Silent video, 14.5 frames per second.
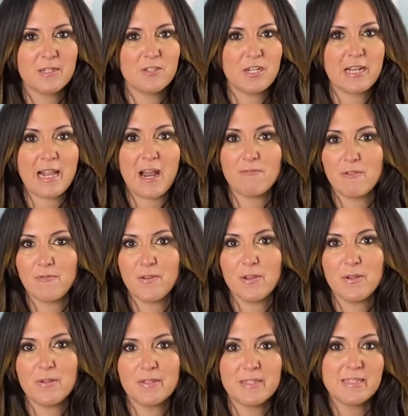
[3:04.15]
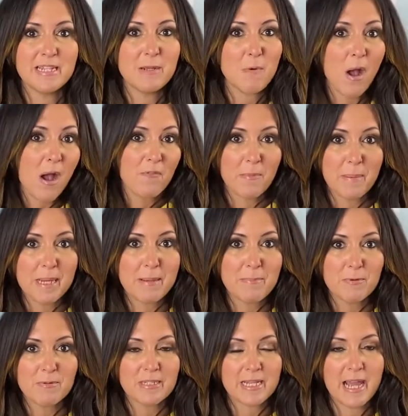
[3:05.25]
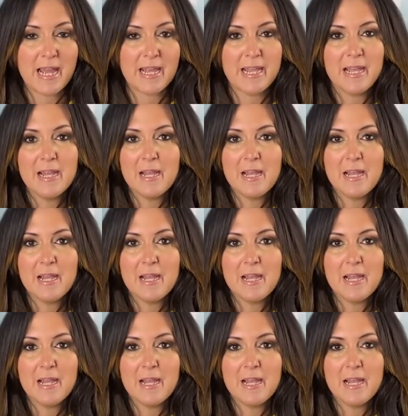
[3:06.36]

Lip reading: check out reviews and see what other people say.